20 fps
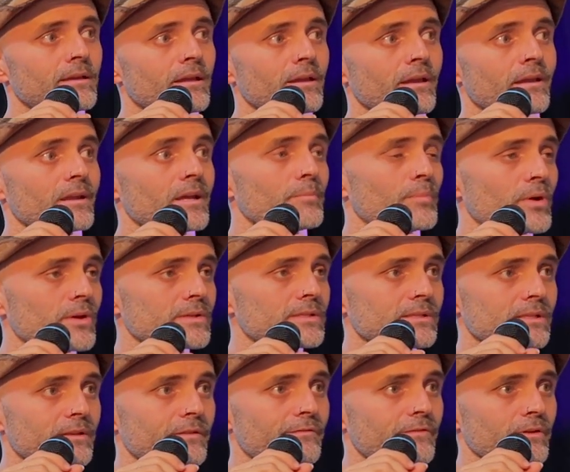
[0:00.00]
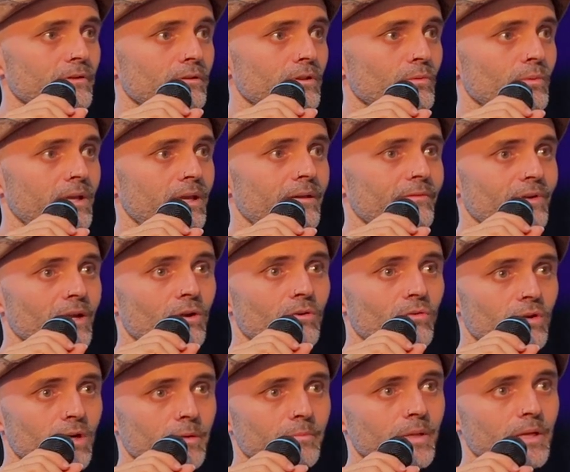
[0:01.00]
And I personally feel that we have
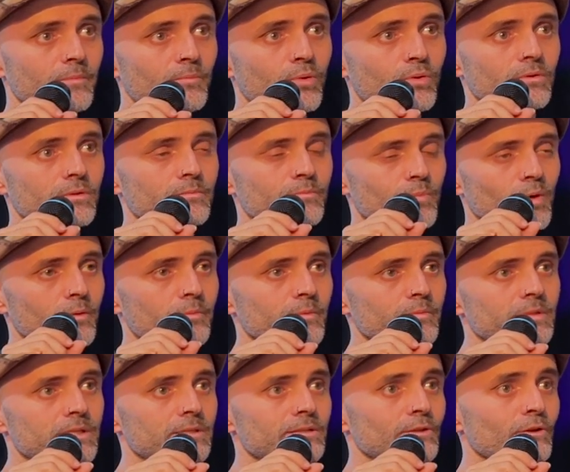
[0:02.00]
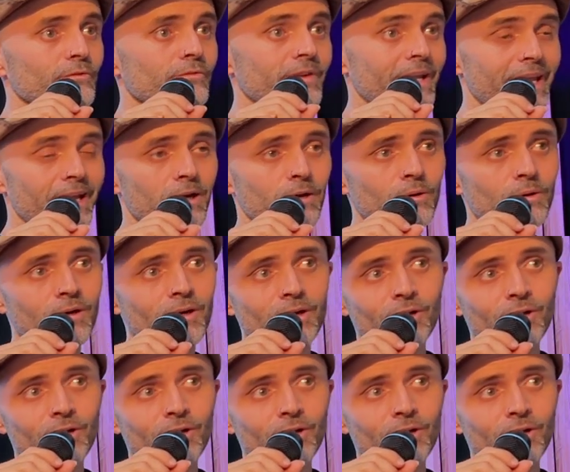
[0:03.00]
incredibly important problems to solve now,